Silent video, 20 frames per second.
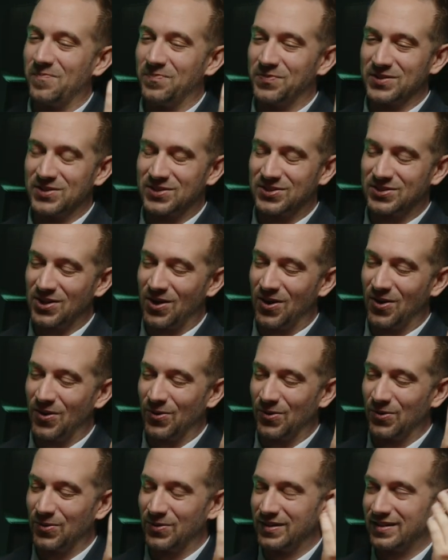
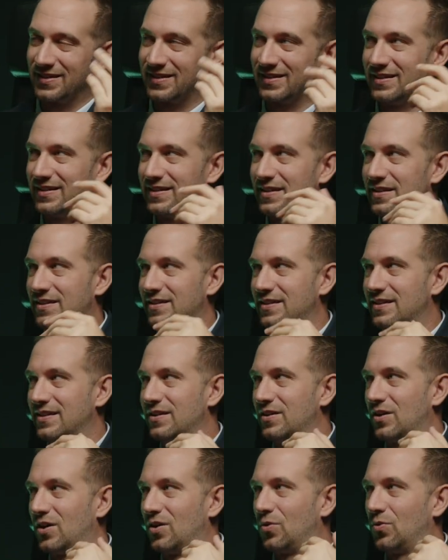So
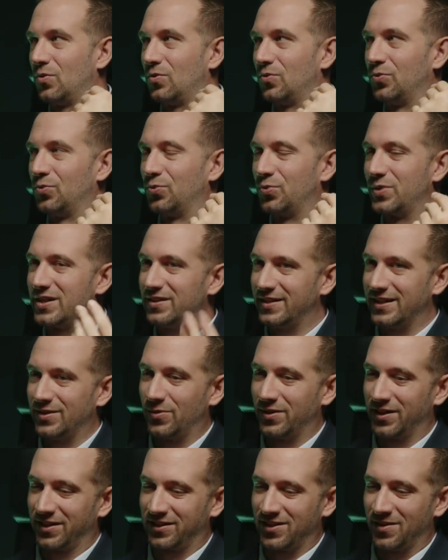really
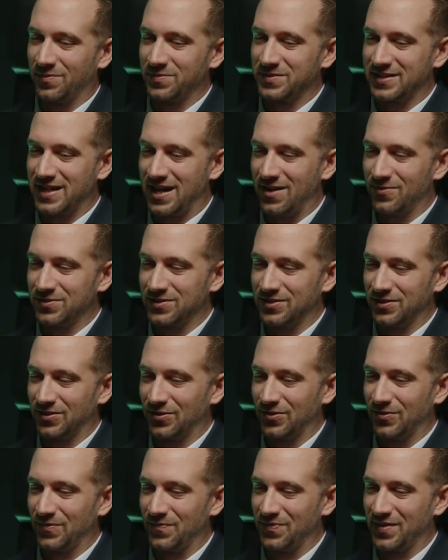what it comes down
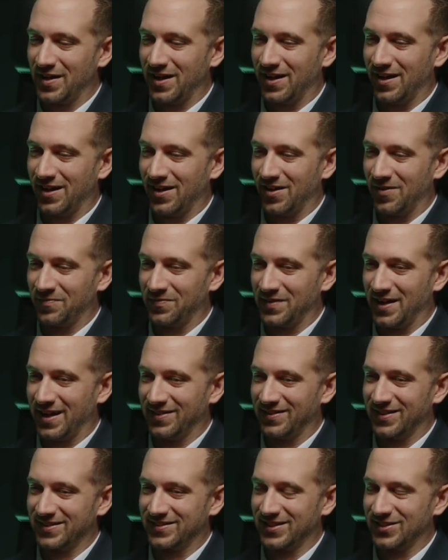to,
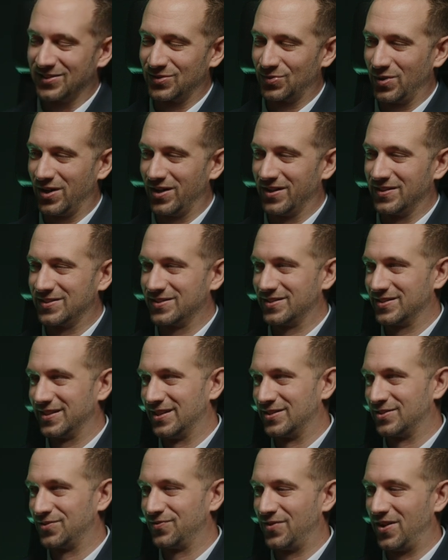and this is where
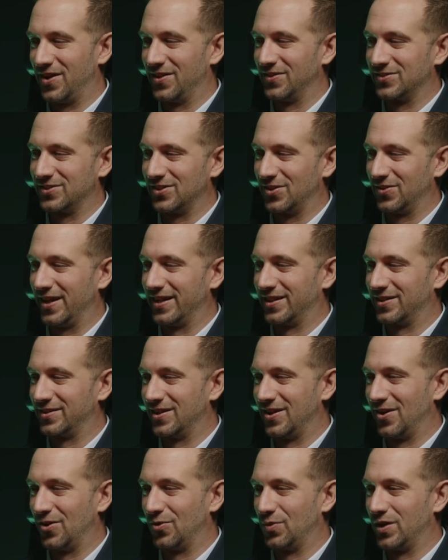it's fun. So like,
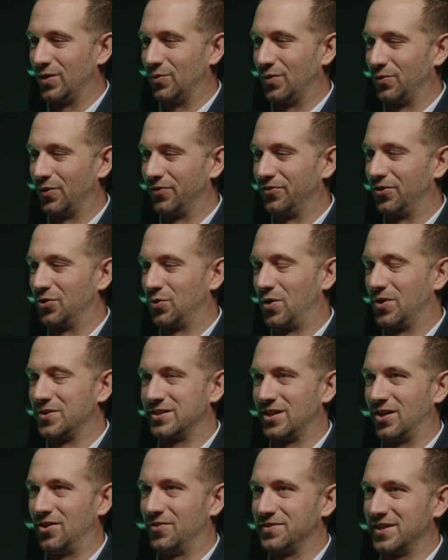we would refer to
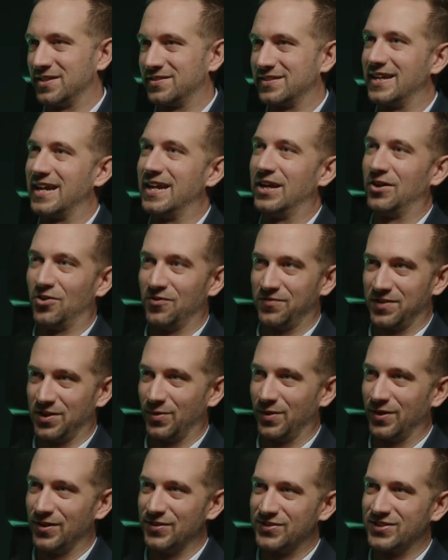ourselves as
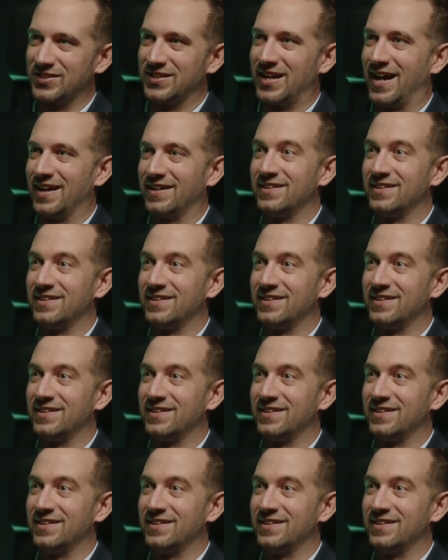interviewers, not